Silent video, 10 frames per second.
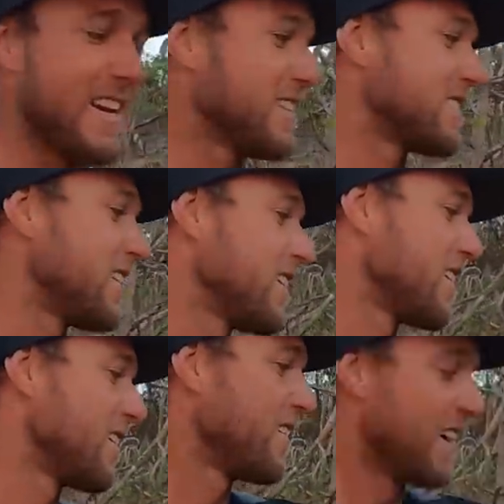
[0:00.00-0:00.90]
is
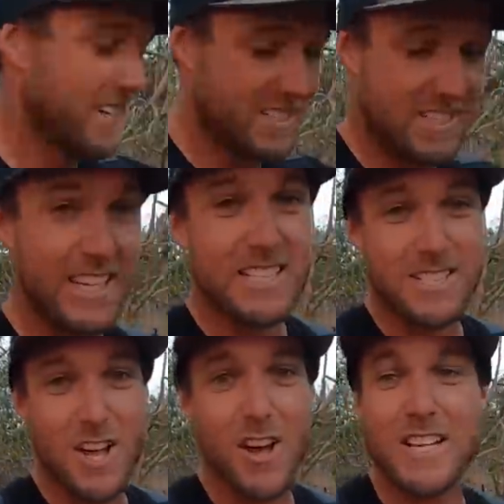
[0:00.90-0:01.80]

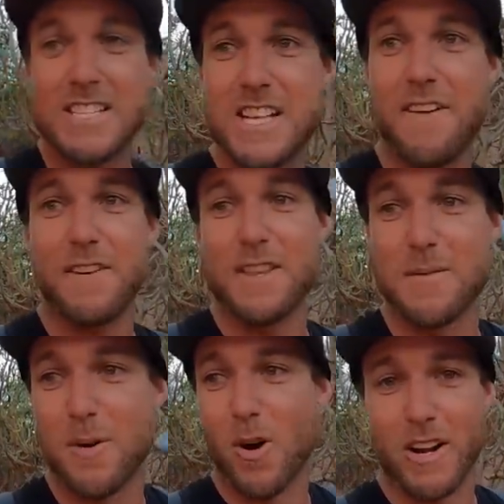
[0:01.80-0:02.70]
six thirty-seven in
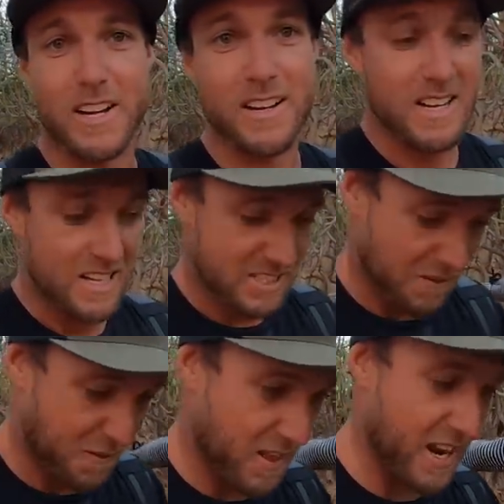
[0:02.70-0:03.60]
the morning.
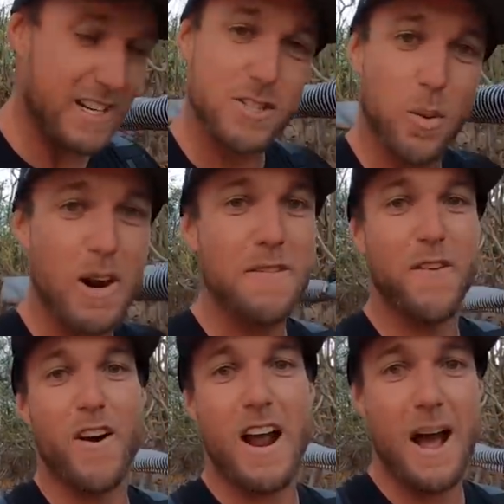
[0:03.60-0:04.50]
So for the next
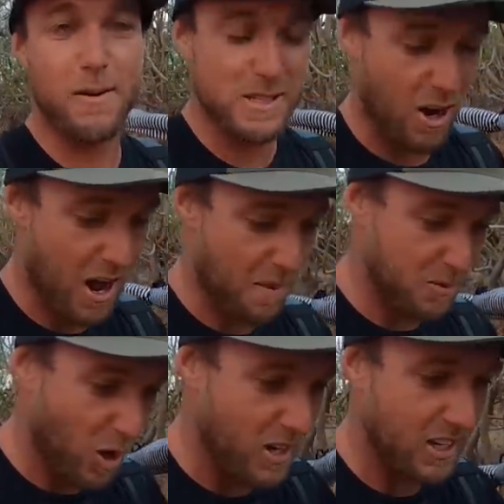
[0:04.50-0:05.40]
twenty-four hours, I
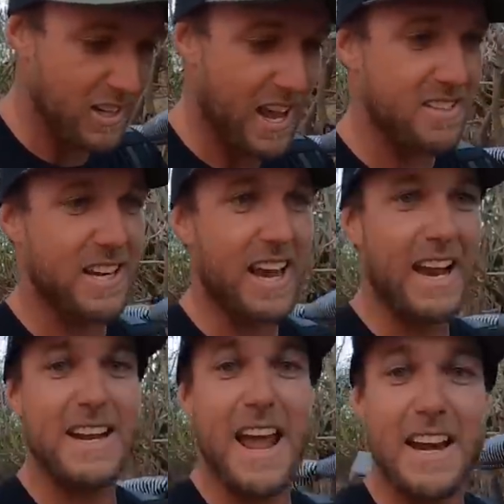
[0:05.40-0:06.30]
am not allowed to
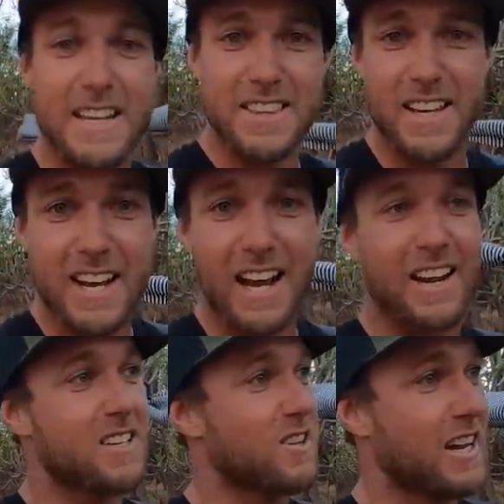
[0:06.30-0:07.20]
eat anything
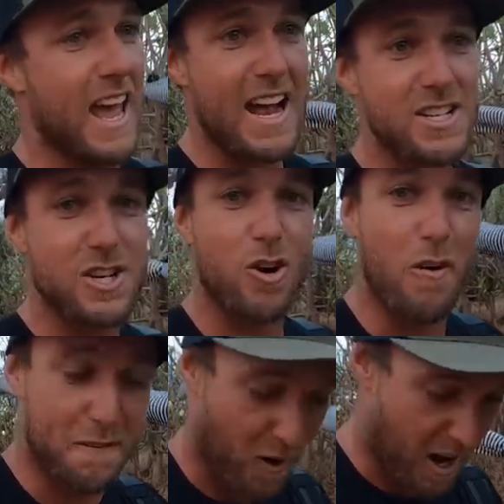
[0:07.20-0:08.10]
unless I catch it
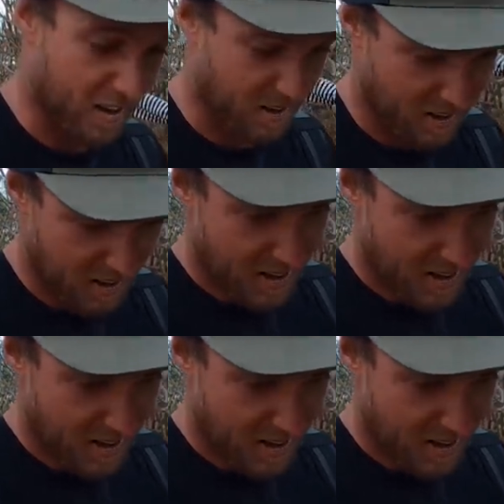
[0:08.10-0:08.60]
or find it.